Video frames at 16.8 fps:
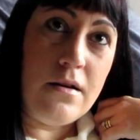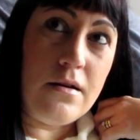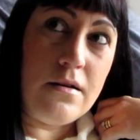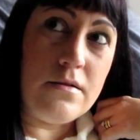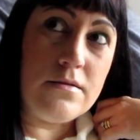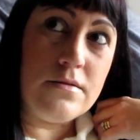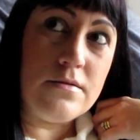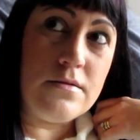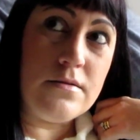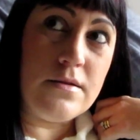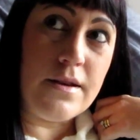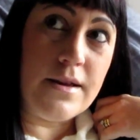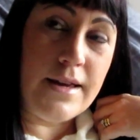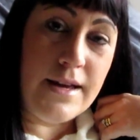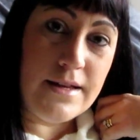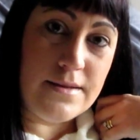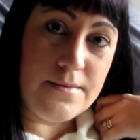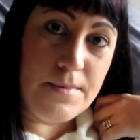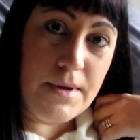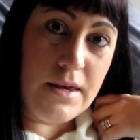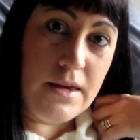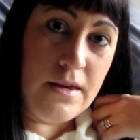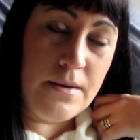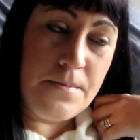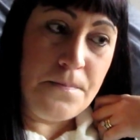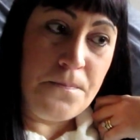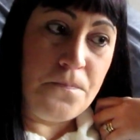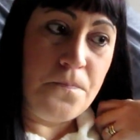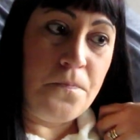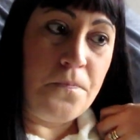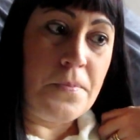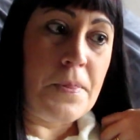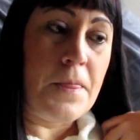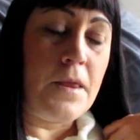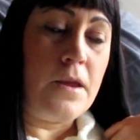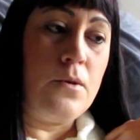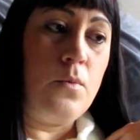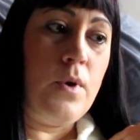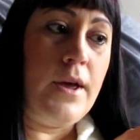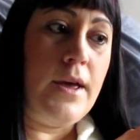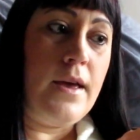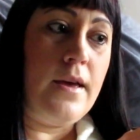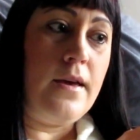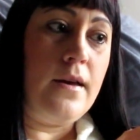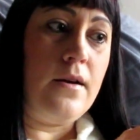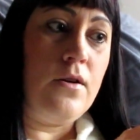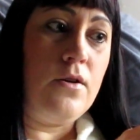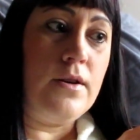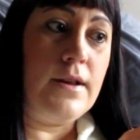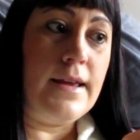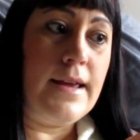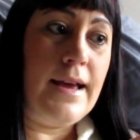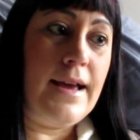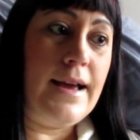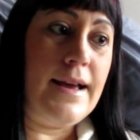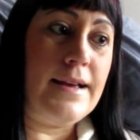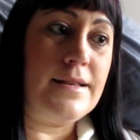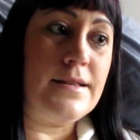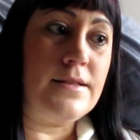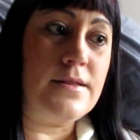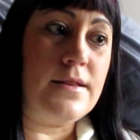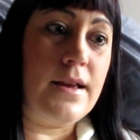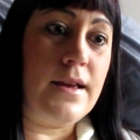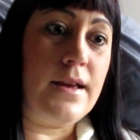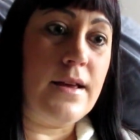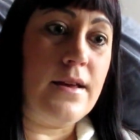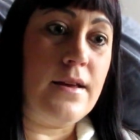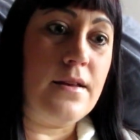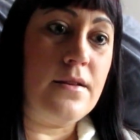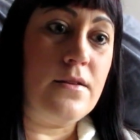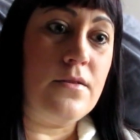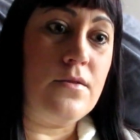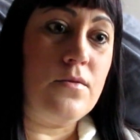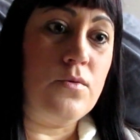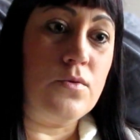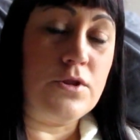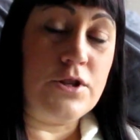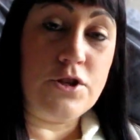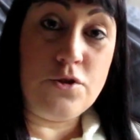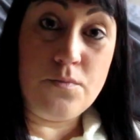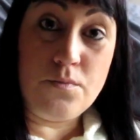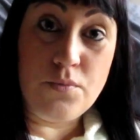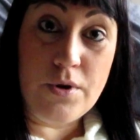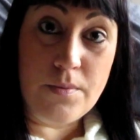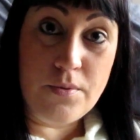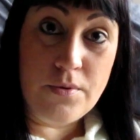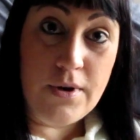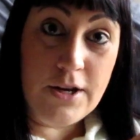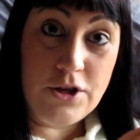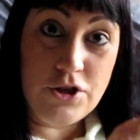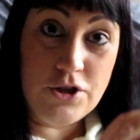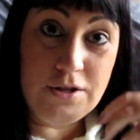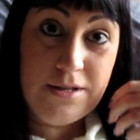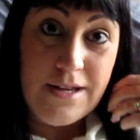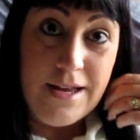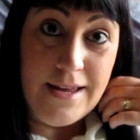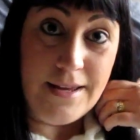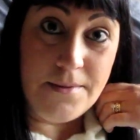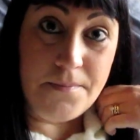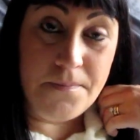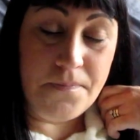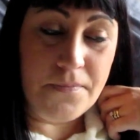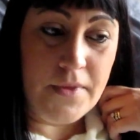Arts Academy, where Holly has an audition preparation day.